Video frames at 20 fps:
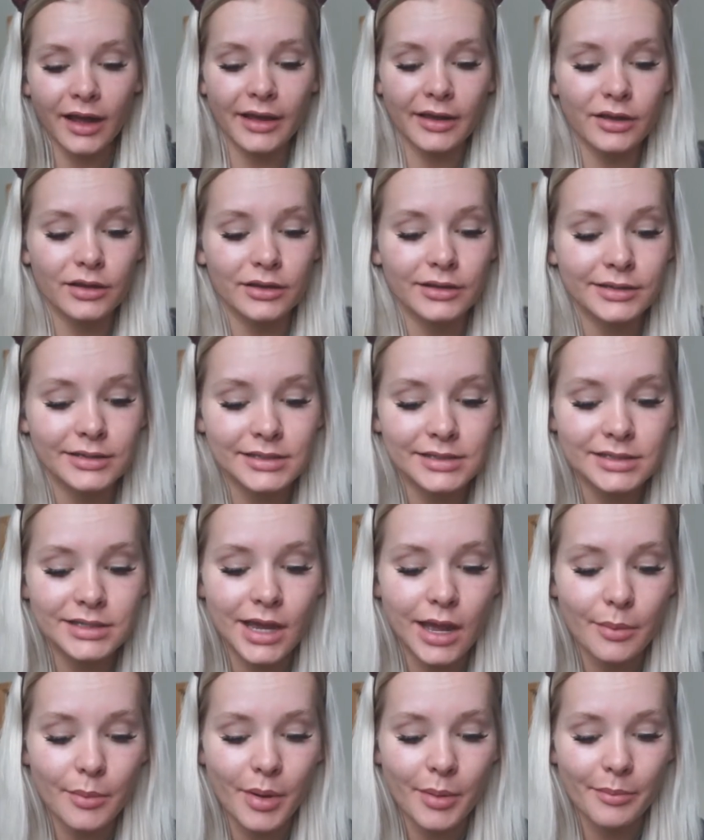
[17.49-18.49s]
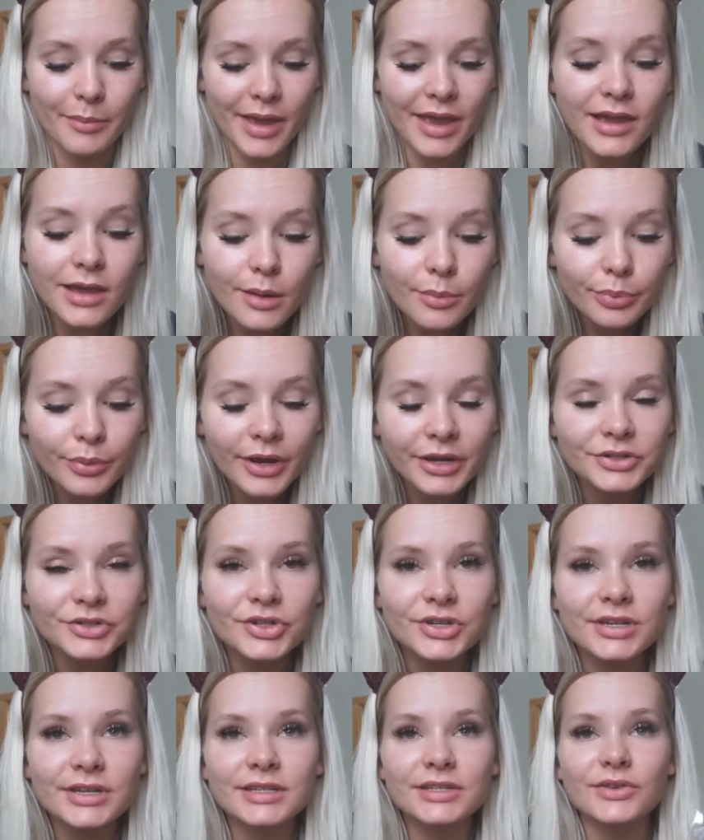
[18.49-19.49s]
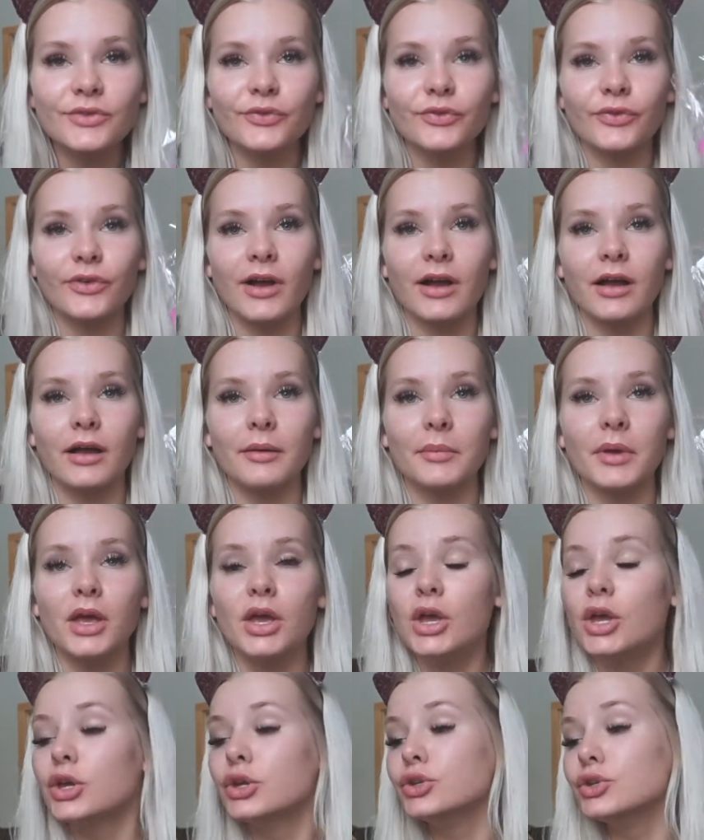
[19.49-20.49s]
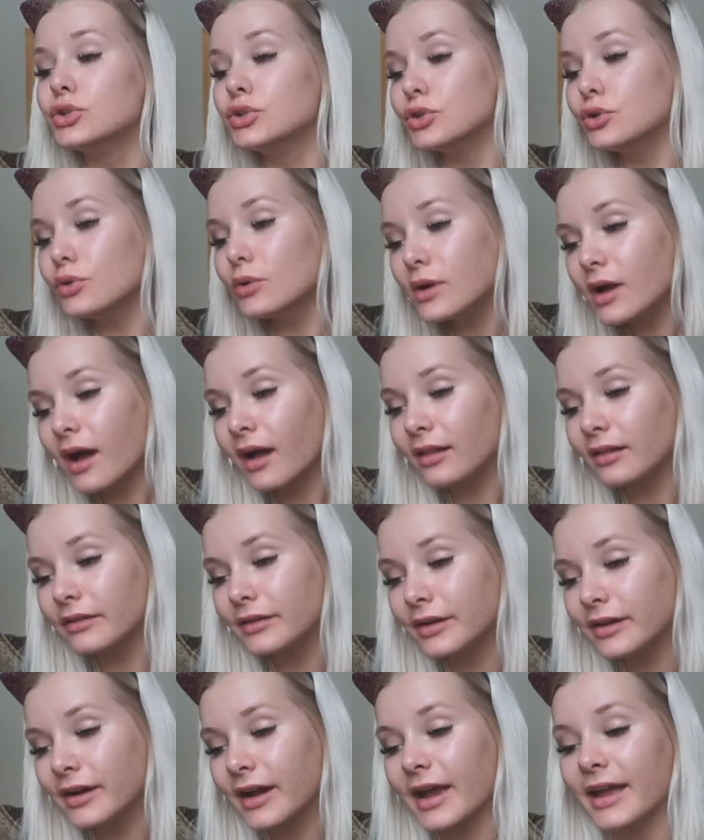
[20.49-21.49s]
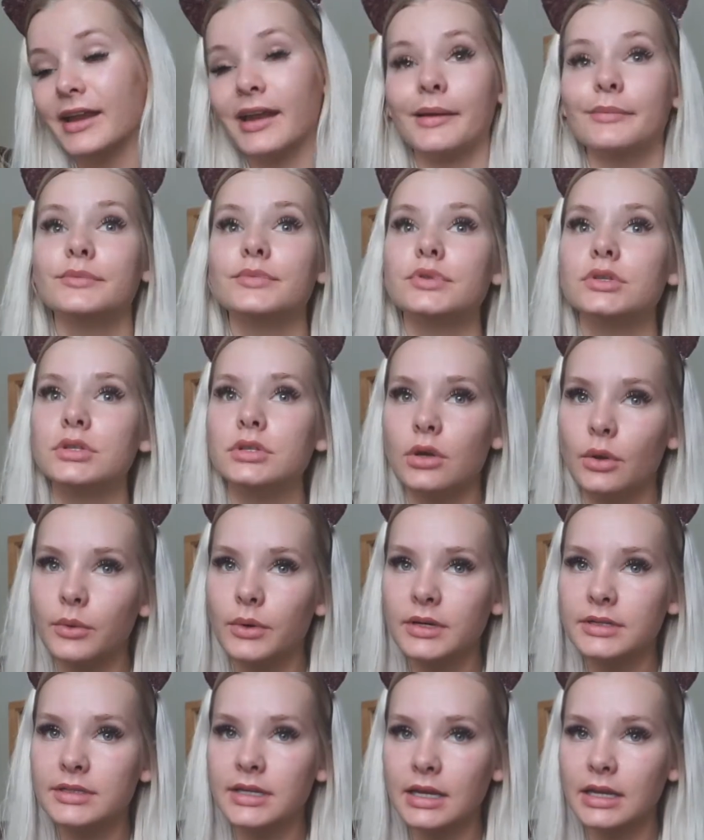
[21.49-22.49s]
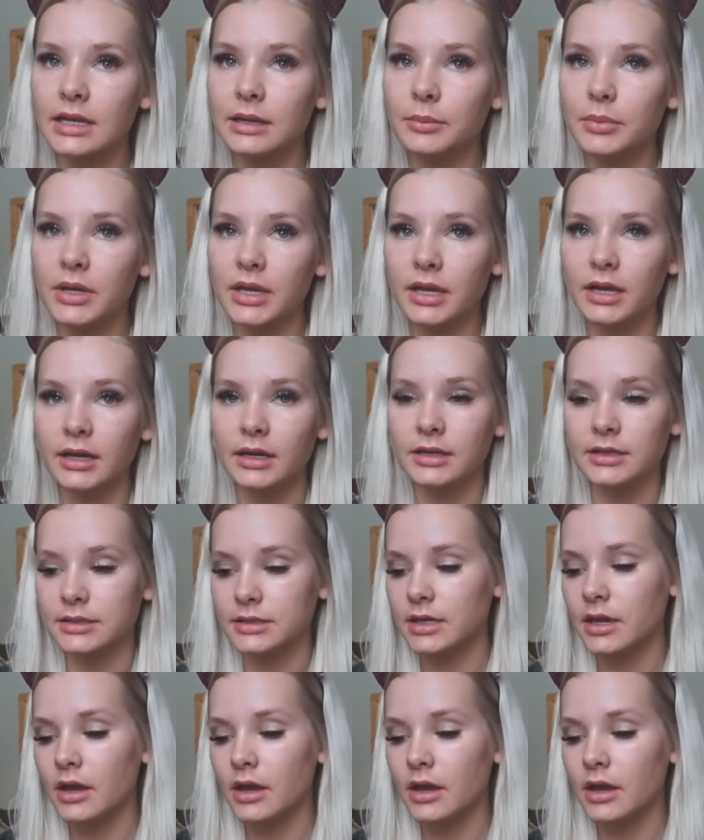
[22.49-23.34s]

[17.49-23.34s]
I got some makeup brushes from Do Color and I'm so excited because